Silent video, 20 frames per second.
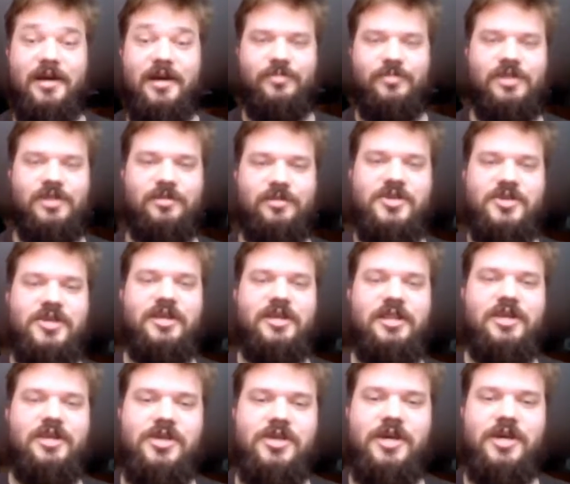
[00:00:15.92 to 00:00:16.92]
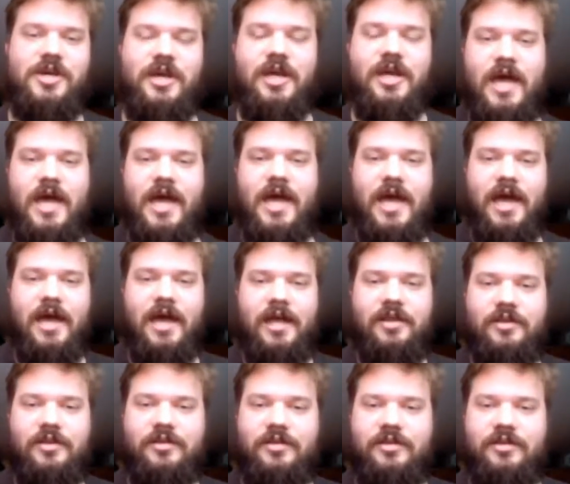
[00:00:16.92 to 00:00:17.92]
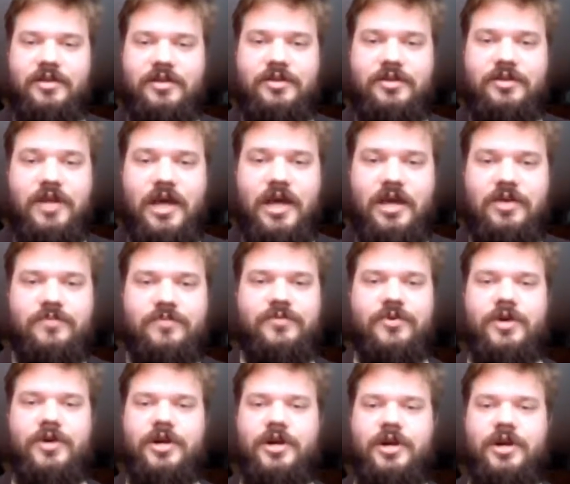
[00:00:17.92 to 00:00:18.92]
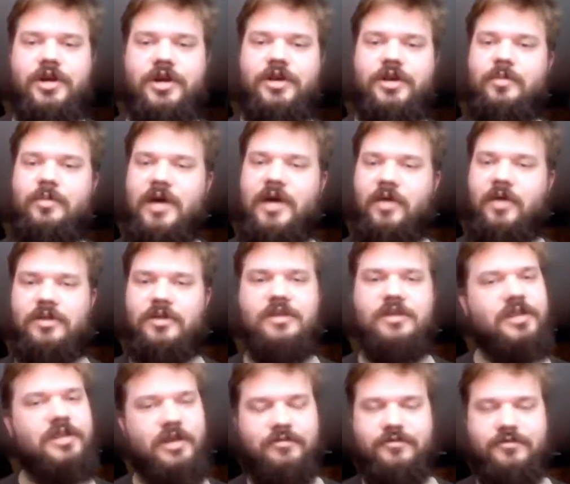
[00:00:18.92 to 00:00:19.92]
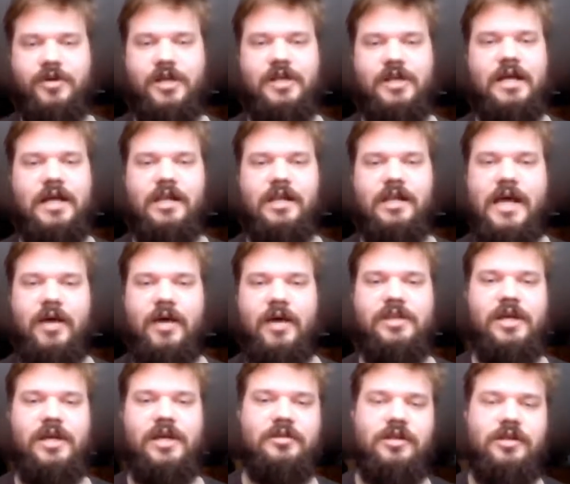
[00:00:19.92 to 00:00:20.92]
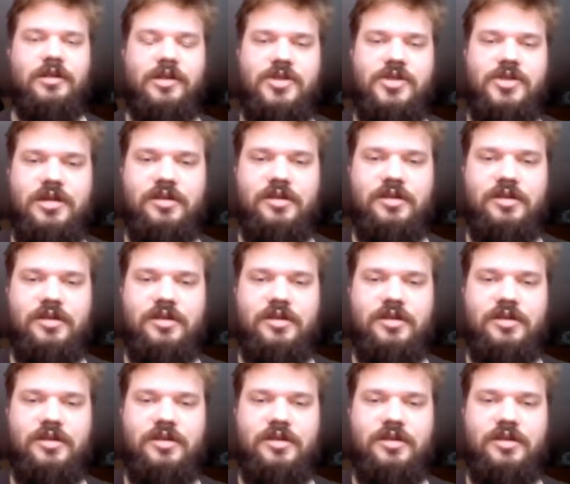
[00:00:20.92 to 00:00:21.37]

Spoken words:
Tamas Kadlecsik, and today you've heard about different cloud technologies,